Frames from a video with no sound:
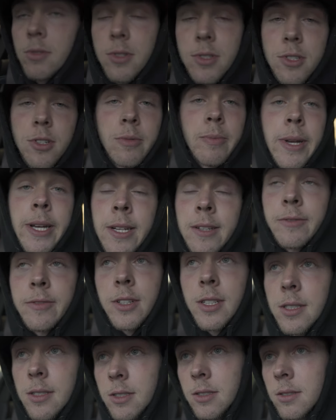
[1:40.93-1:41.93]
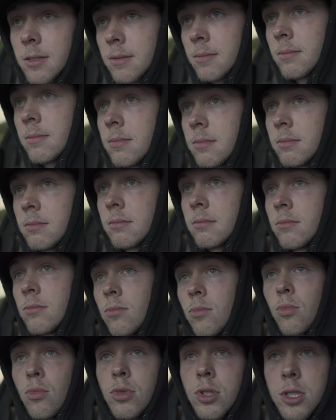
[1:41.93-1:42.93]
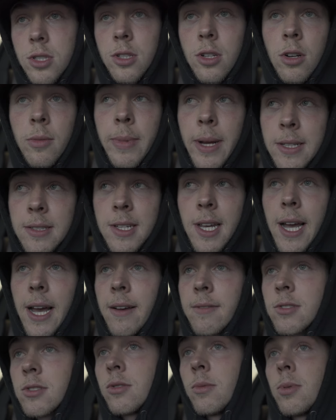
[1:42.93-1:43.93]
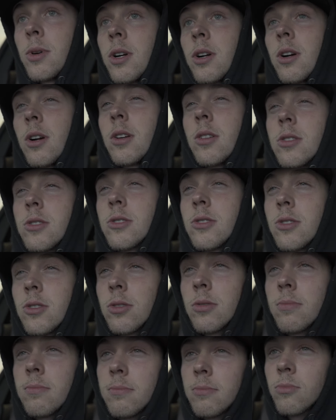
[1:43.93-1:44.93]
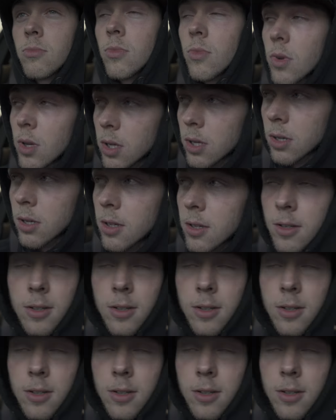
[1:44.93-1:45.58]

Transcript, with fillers: we're still manifest. We're still about to have supercars. So. Imagine that